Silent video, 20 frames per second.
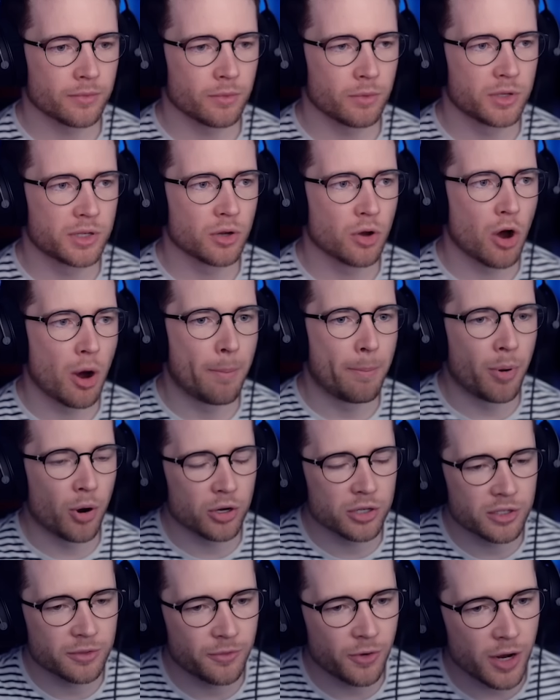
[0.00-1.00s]
still got a
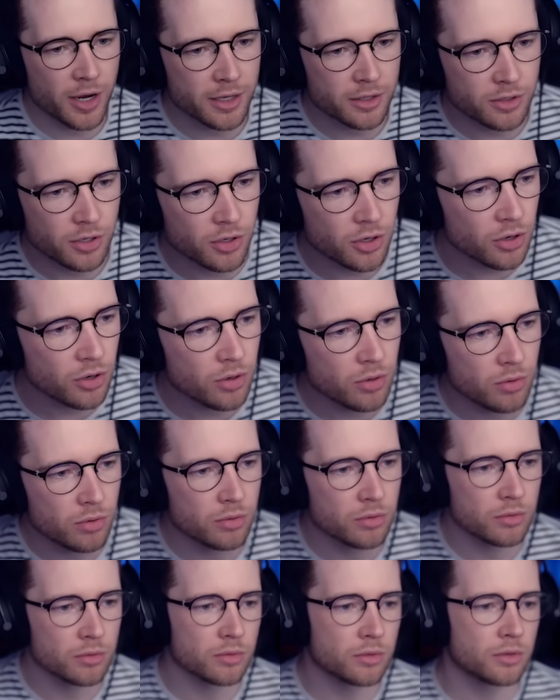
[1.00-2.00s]
boss fight to do.
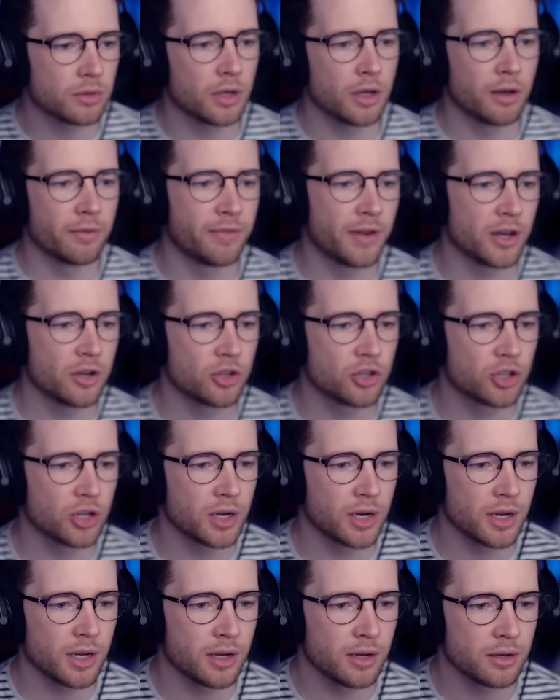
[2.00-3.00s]

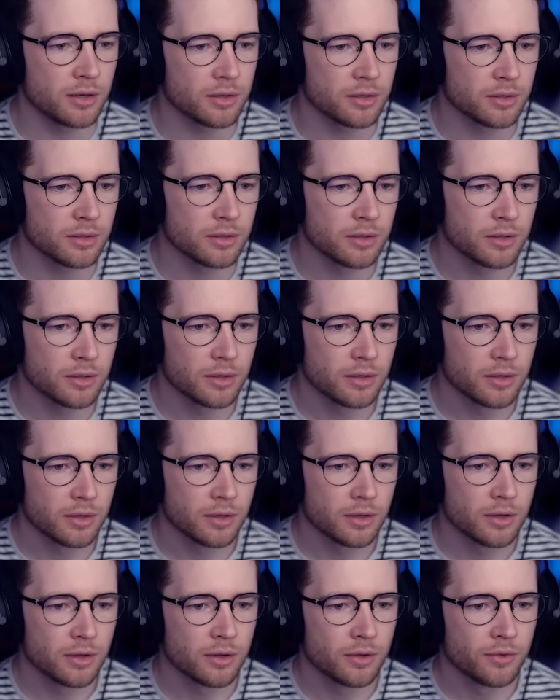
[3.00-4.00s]
Eventually.
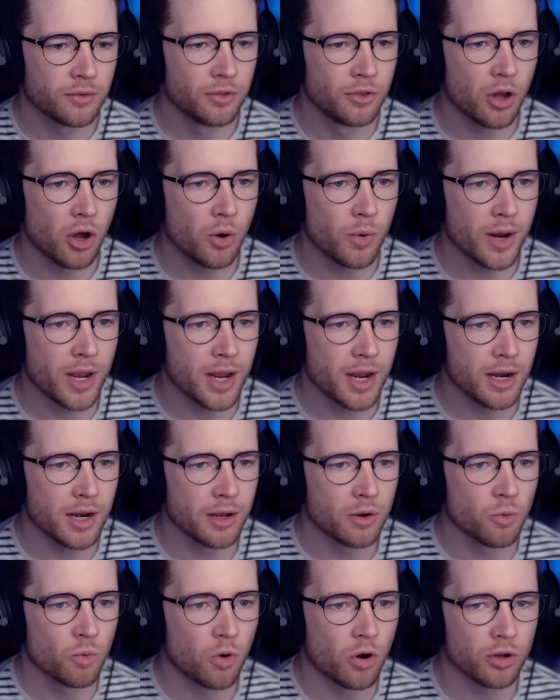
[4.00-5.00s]
No
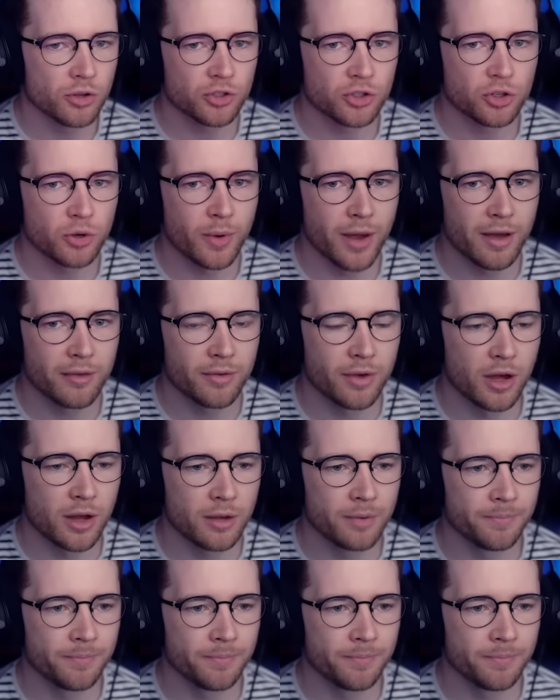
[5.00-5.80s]
healing whatsoever.